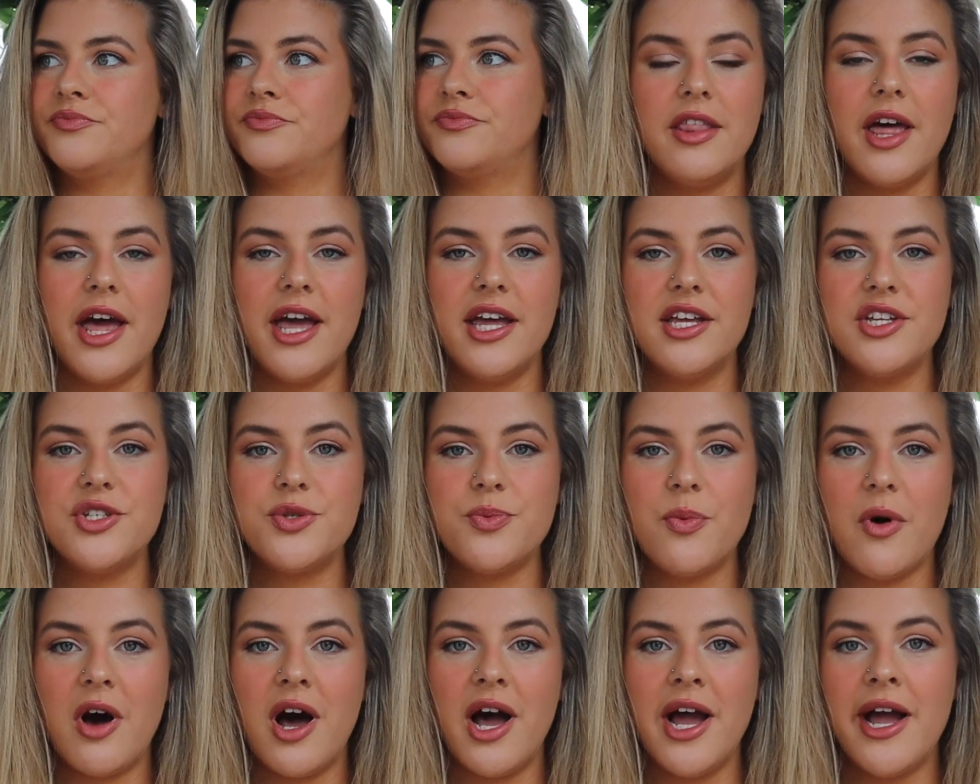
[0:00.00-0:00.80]
that
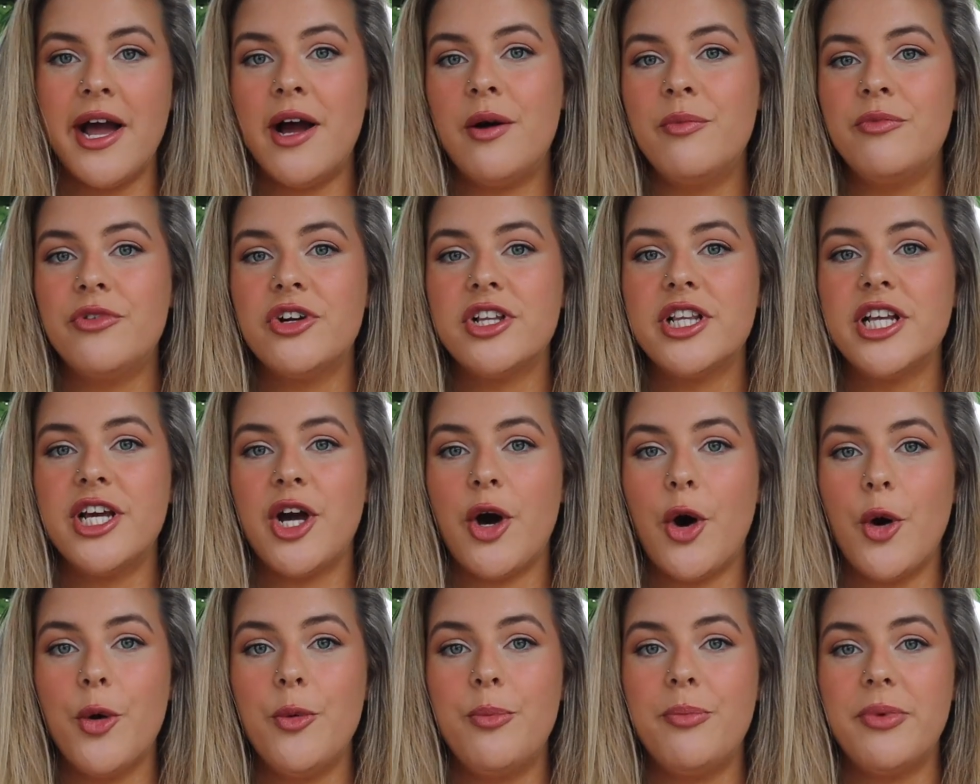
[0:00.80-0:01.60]
is why I'm really
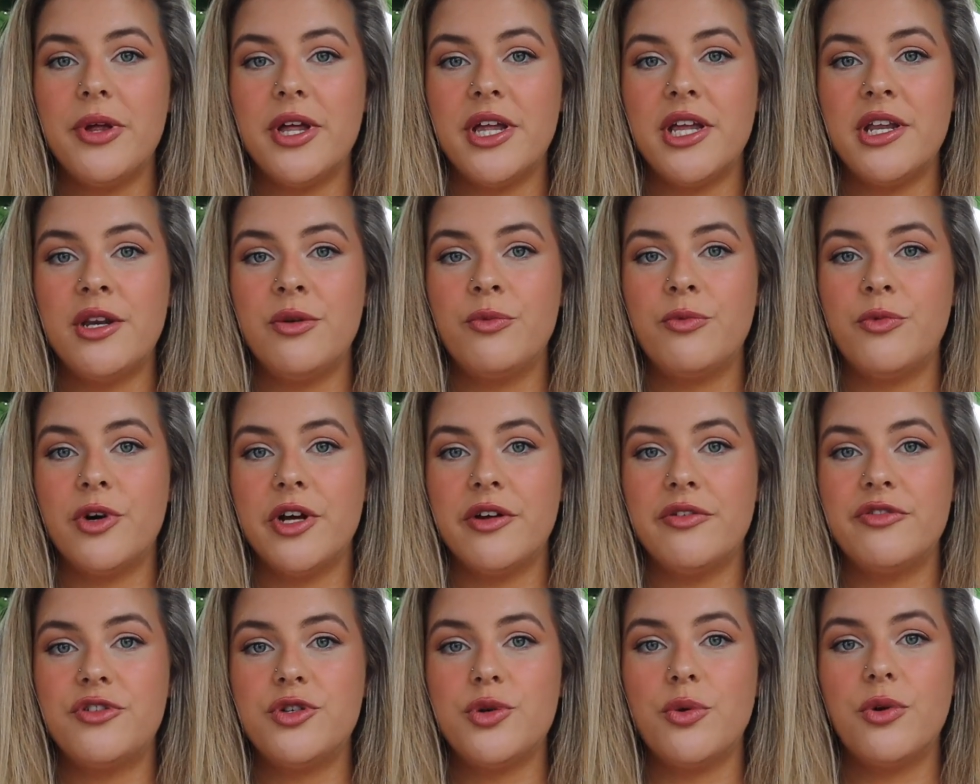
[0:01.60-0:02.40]
open
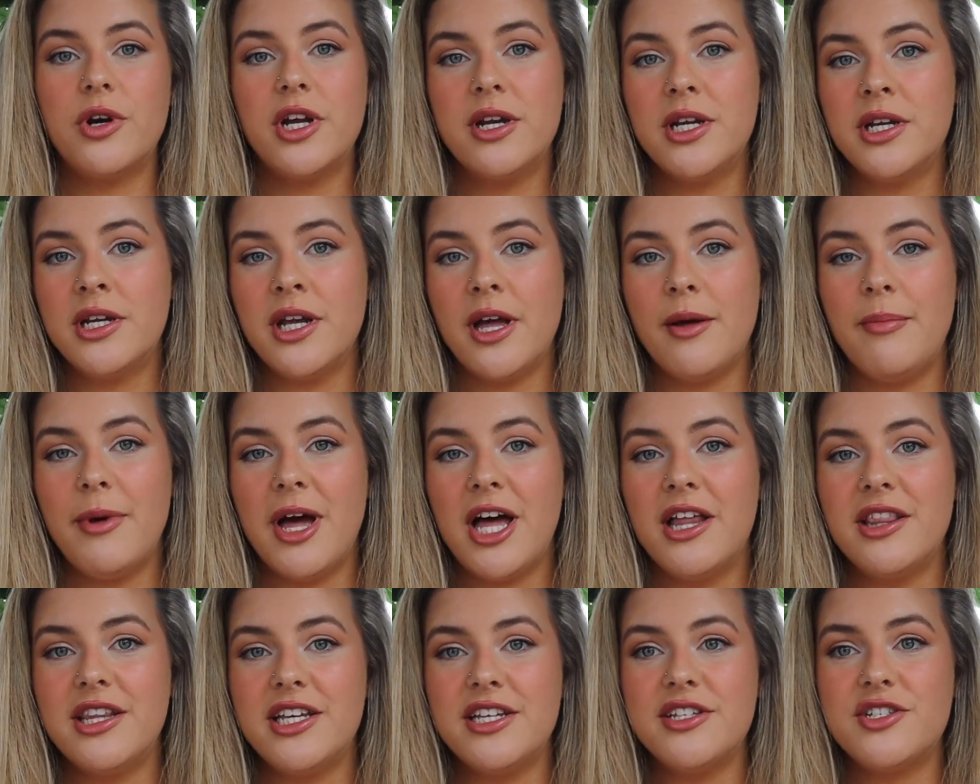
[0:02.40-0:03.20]
with talking
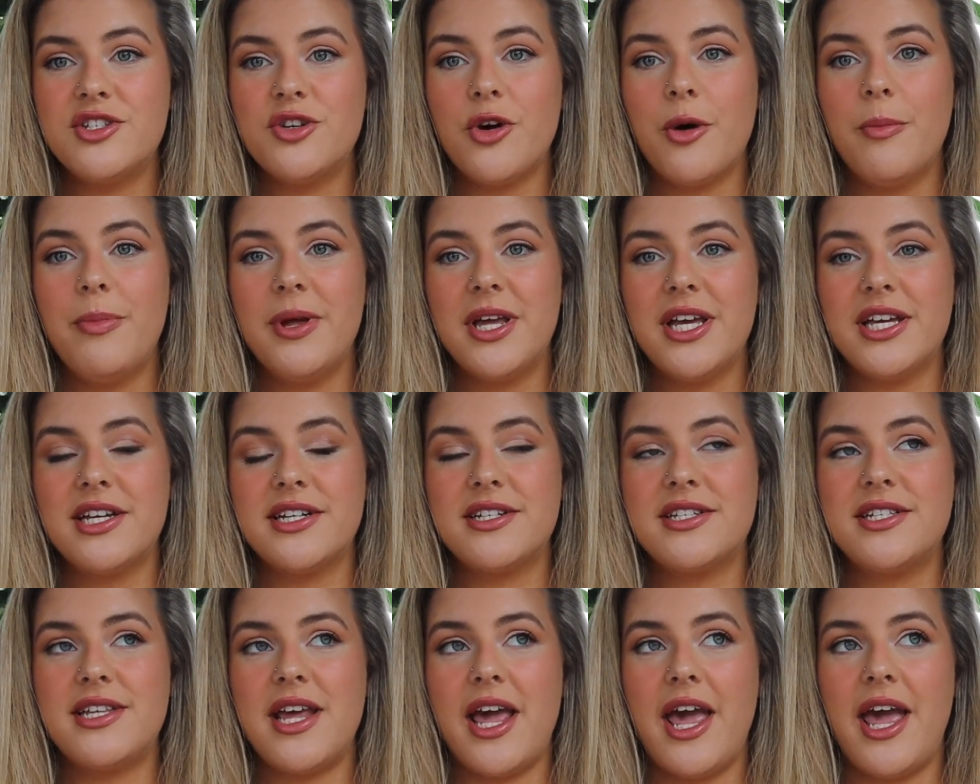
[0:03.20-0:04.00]
about these
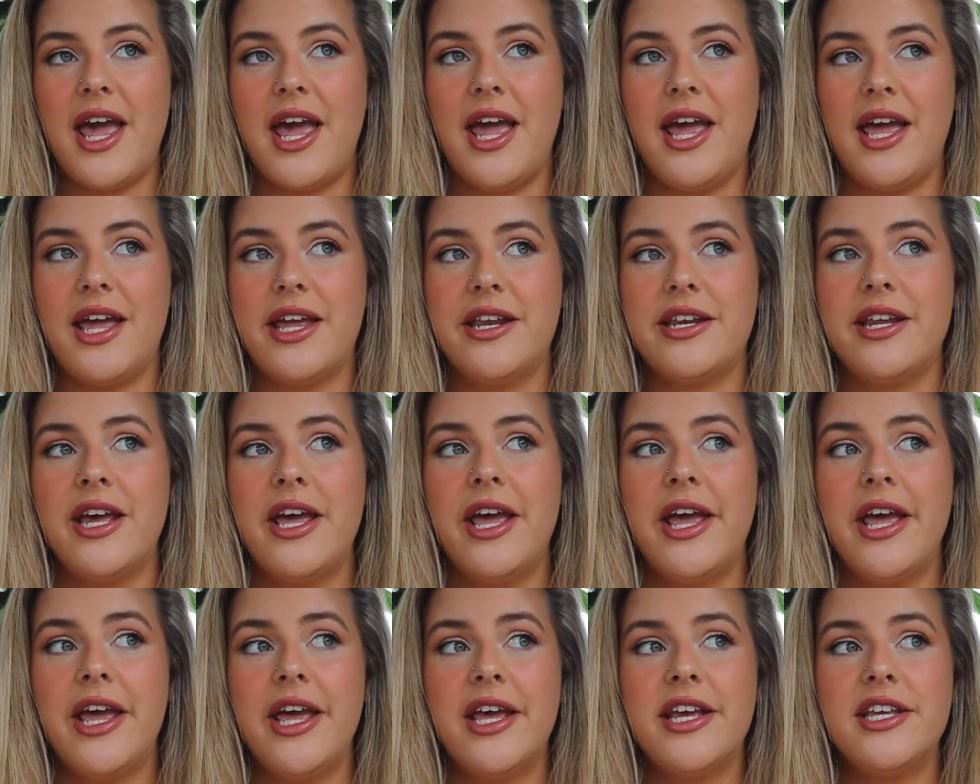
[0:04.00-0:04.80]
topics and
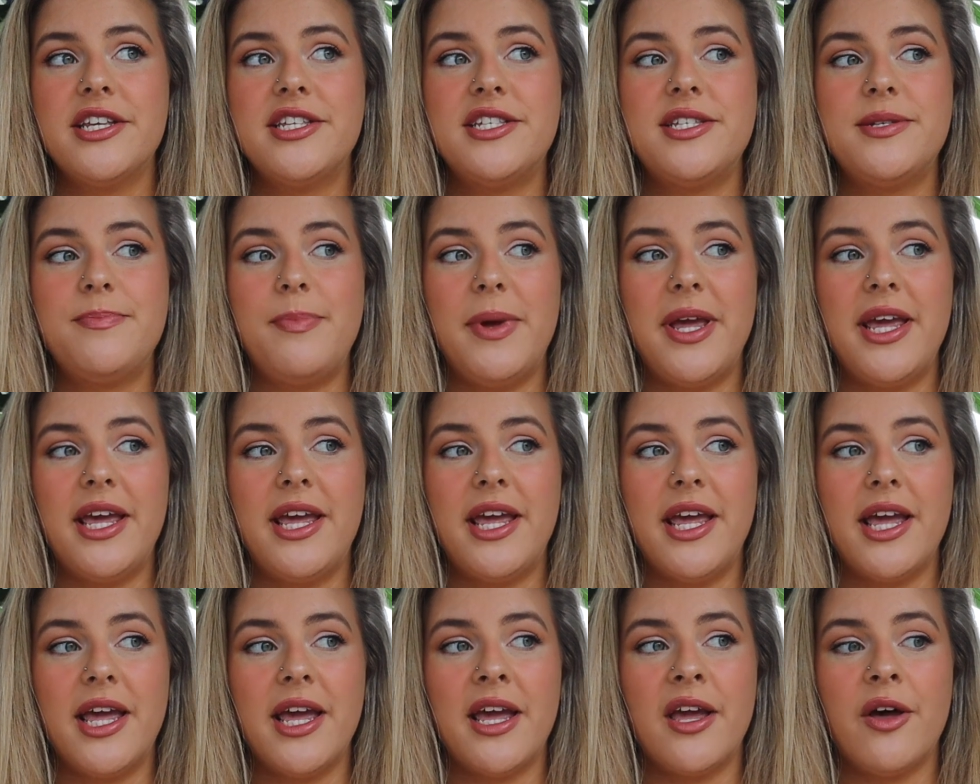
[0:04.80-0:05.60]

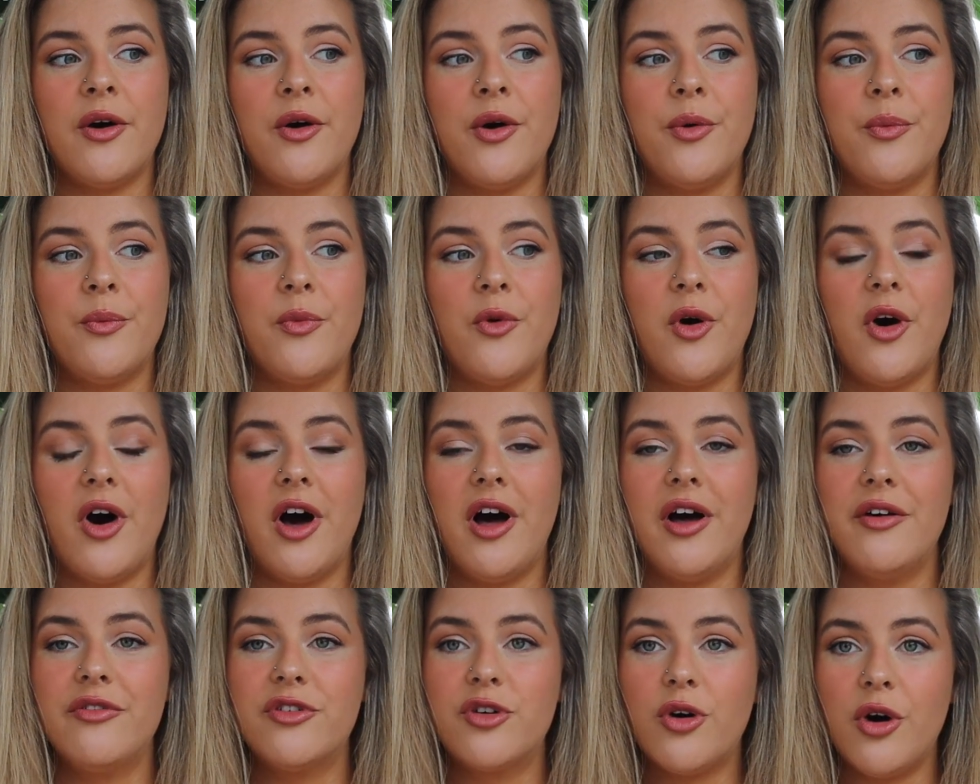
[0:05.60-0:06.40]
speaking on what
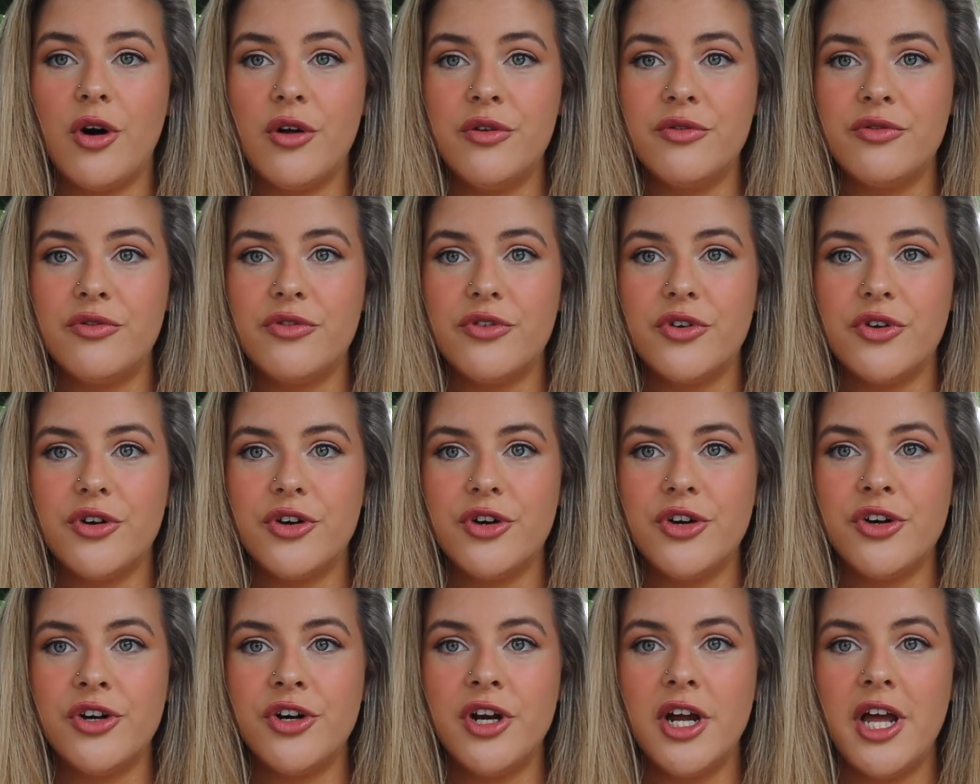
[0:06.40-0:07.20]
I've gone
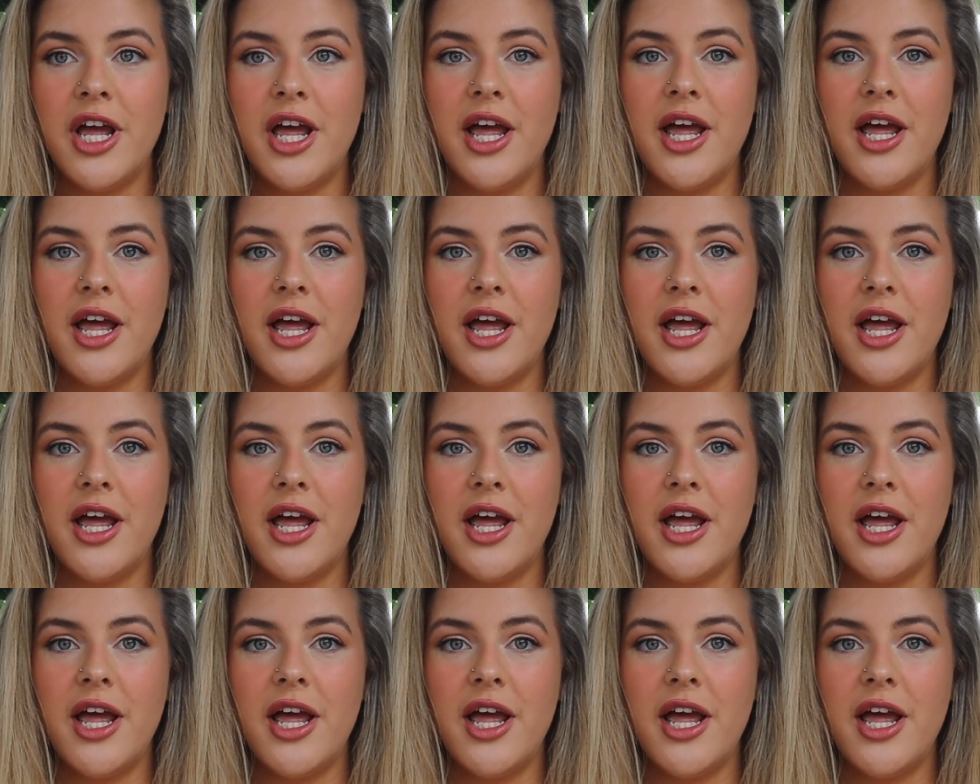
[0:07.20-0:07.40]
through.